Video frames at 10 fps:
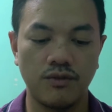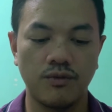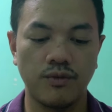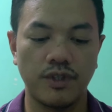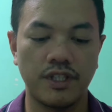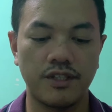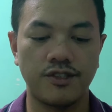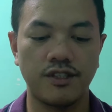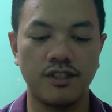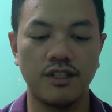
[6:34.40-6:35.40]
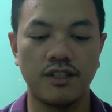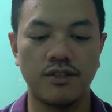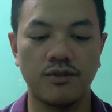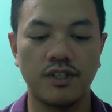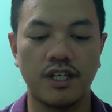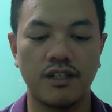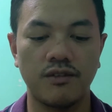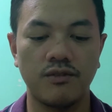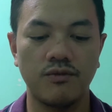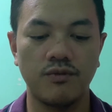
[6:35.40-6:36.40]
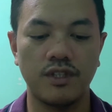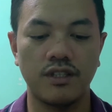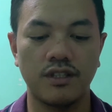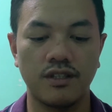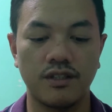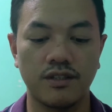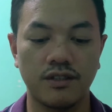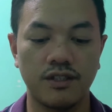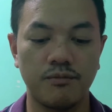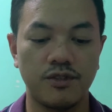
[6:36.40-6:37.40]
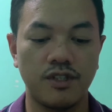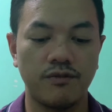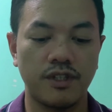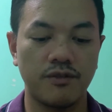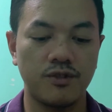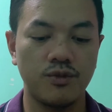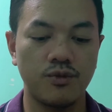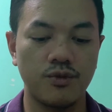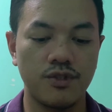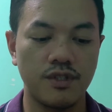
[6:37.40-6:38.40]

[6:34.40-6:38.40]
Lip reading: One extra thing that you get with the Klipsch T52s